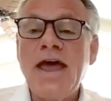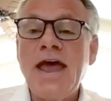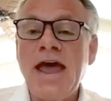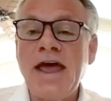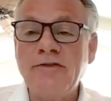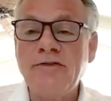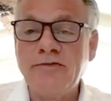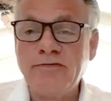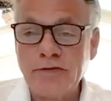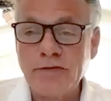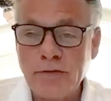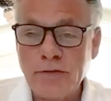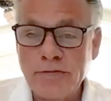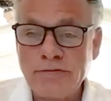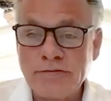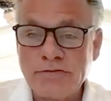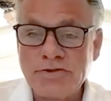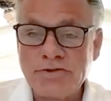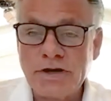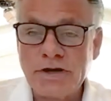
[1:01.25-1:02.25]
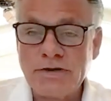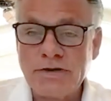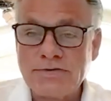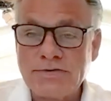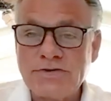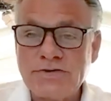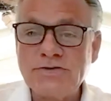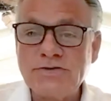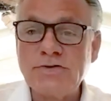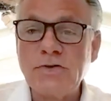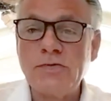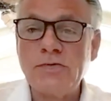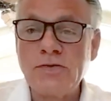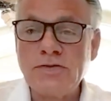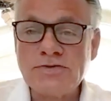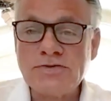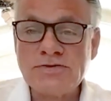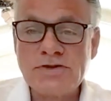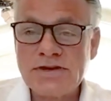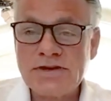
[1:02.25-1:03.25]
and flow through shares. So
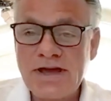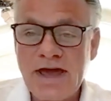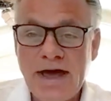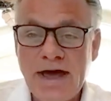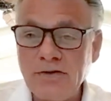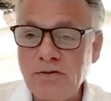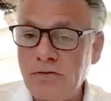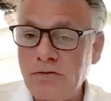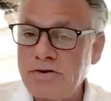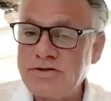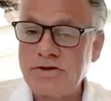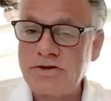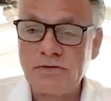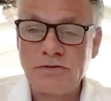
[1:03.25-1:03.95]
those are the categories.